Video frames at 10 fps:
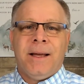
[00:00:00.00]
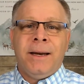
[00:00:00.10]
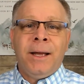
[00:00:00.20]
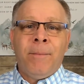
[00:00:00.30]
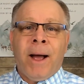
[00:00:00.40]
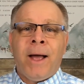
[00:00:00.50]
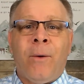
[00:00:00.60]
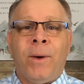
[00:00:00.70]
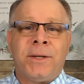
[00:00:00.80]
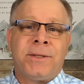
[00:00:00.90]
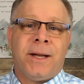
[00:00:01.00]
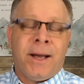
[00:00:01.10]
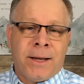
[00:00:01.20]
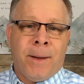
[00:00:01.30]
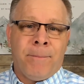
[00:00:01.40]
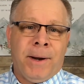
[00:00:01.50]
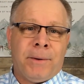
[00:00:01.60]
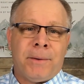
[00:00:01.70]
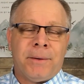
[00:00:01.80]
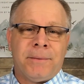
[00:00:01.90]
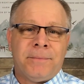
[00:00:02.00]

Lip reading: Nehemiah was a cupbearer.